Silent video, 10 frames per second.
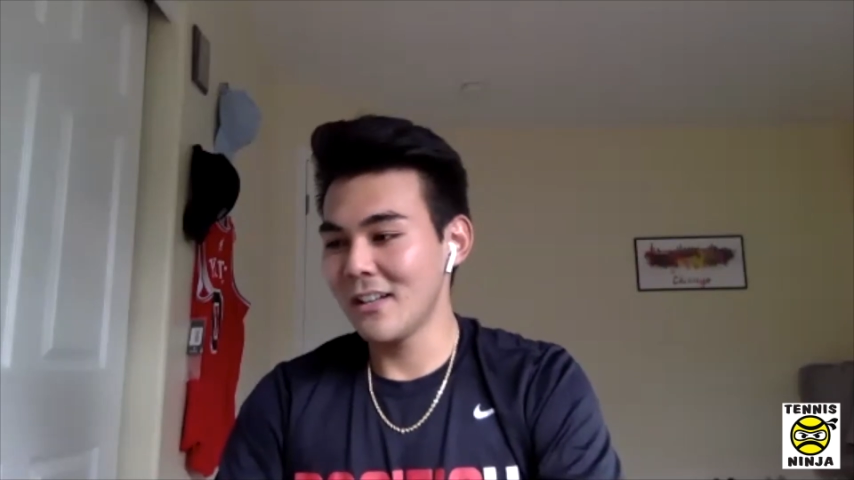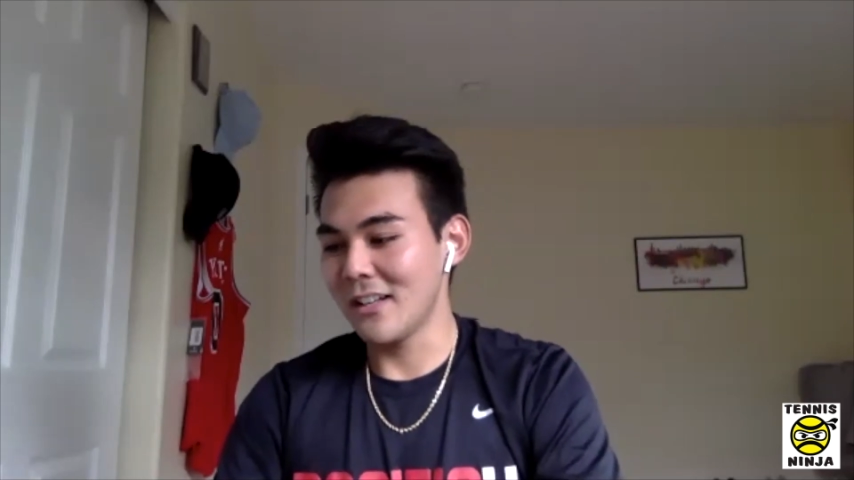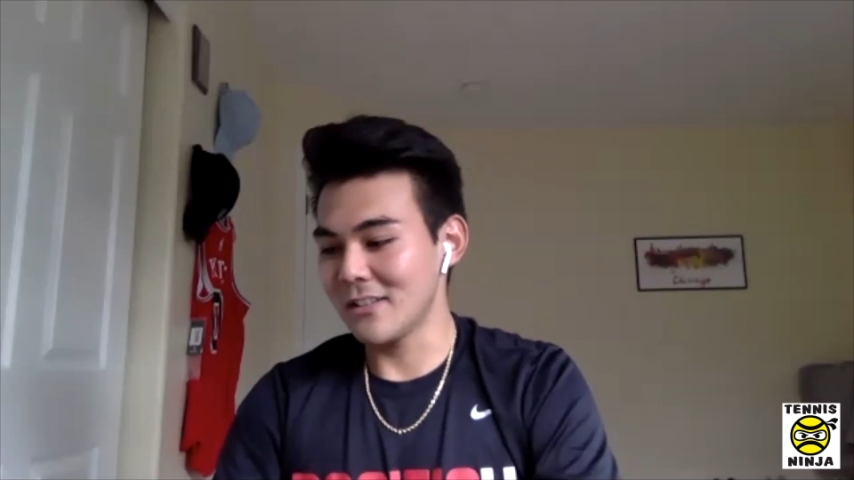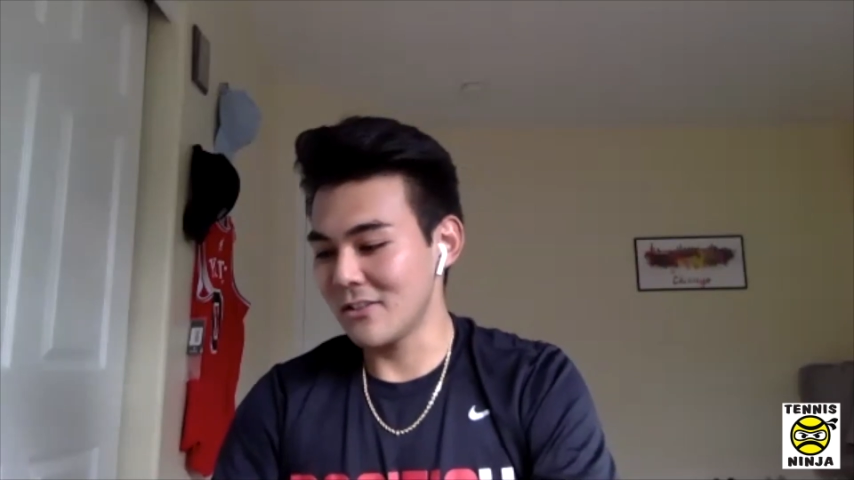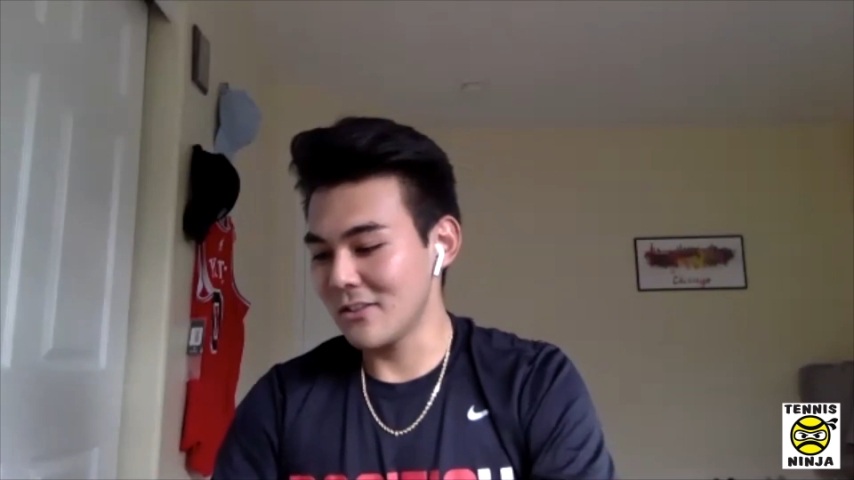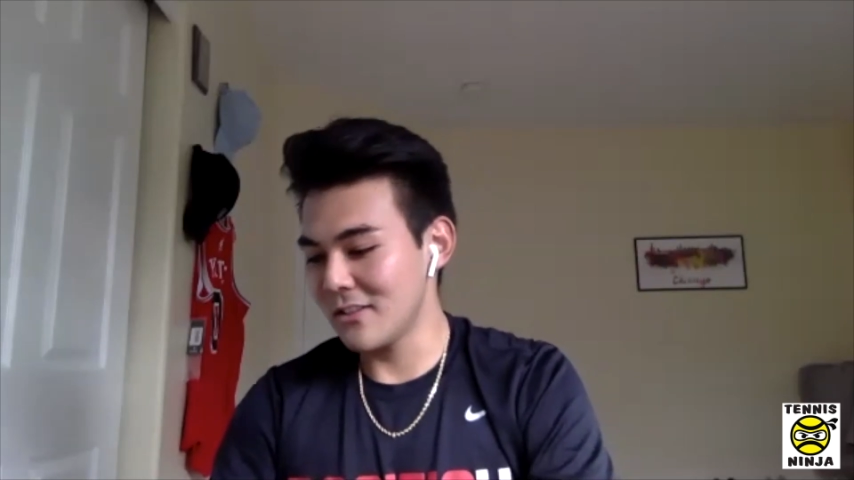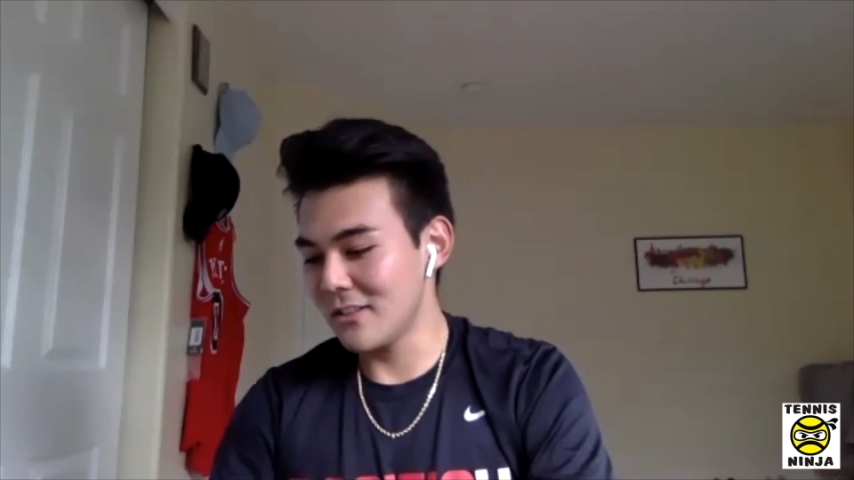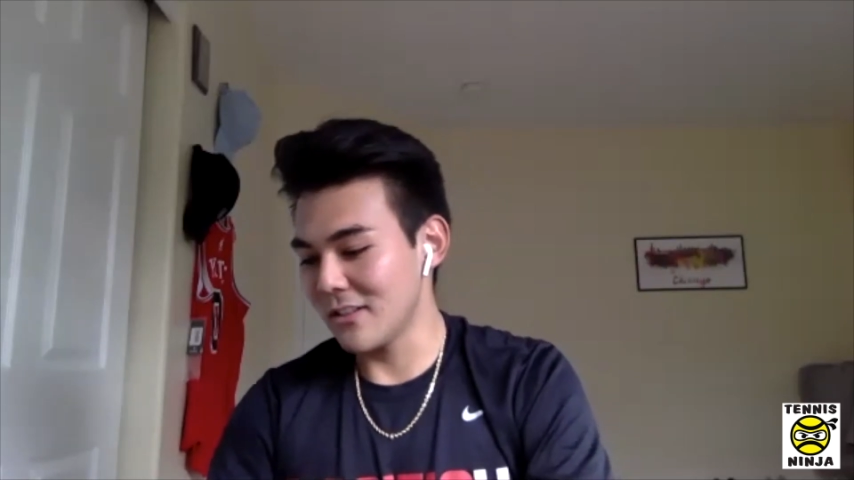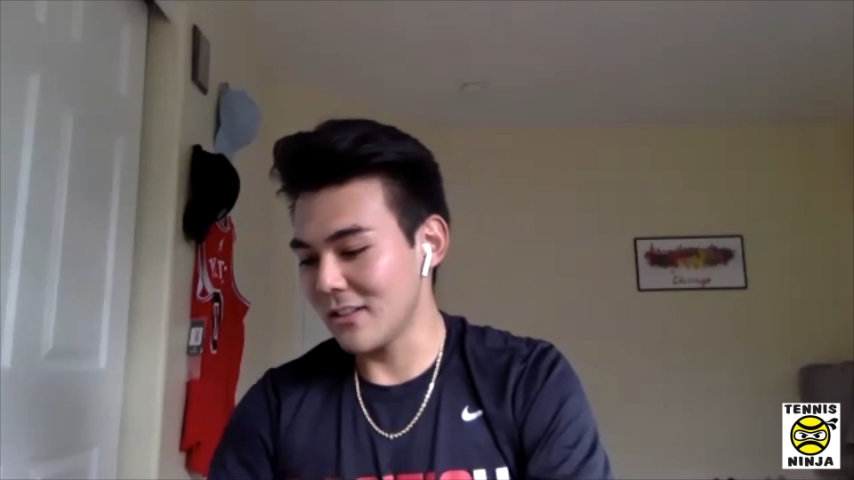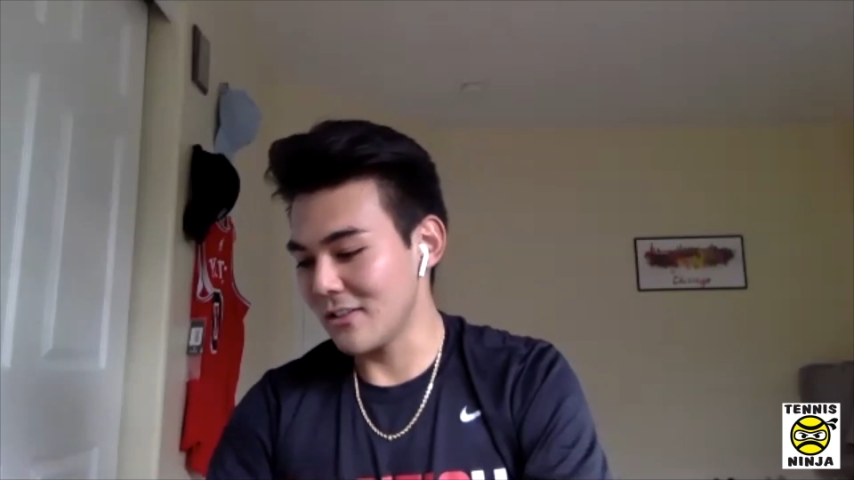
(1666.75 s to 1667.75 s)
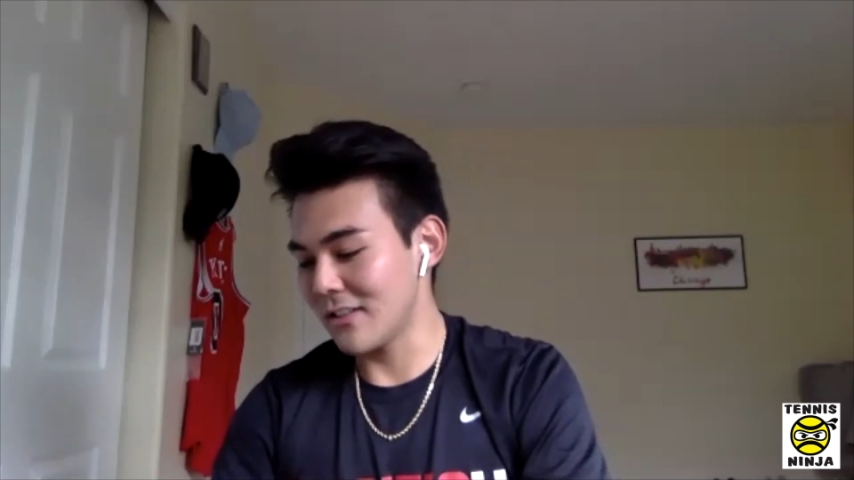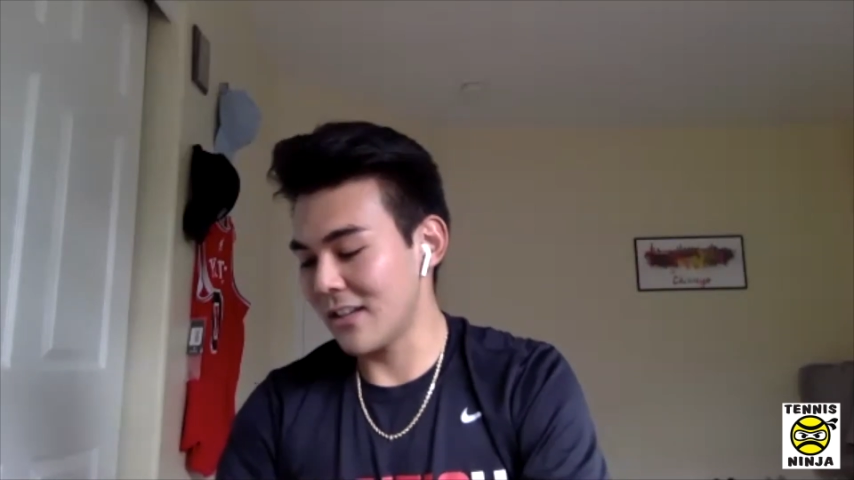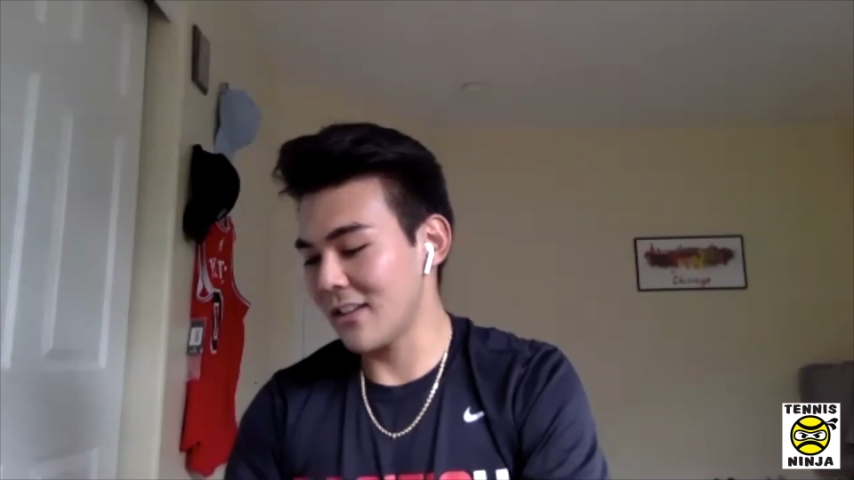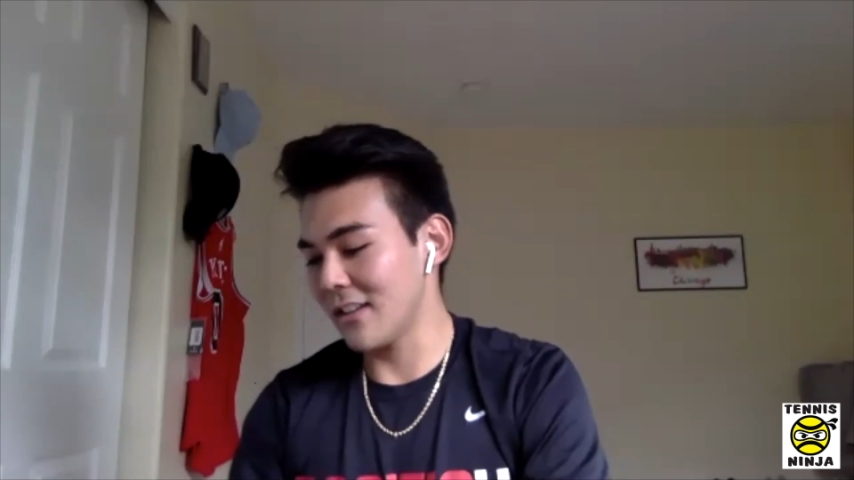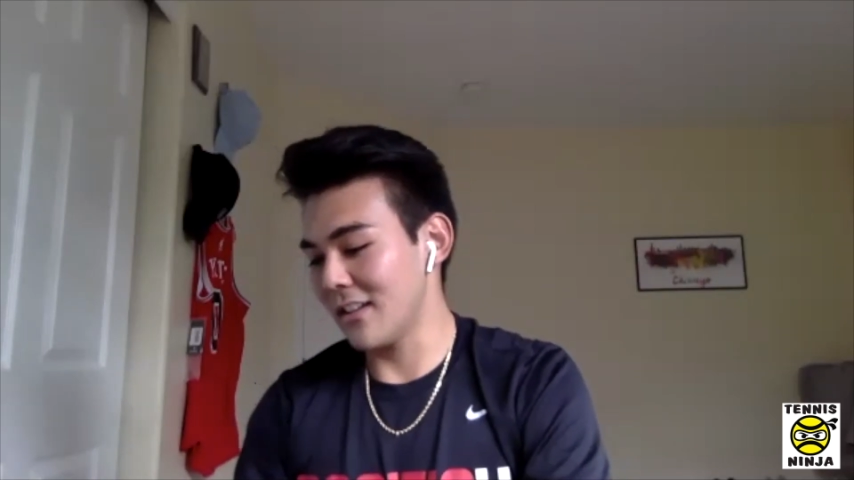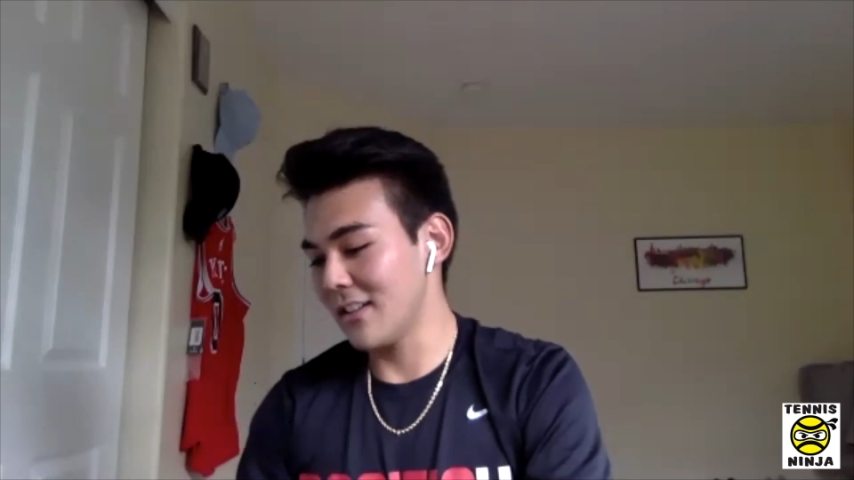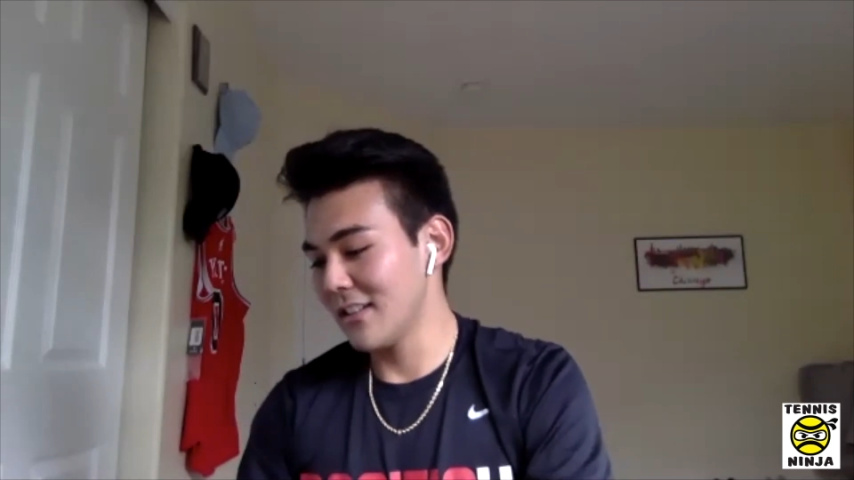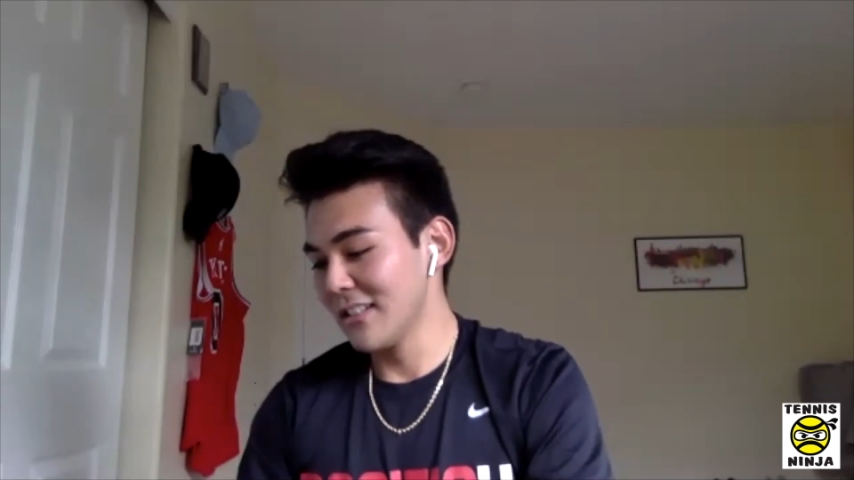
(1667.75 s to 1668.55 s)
And so you just need to understand that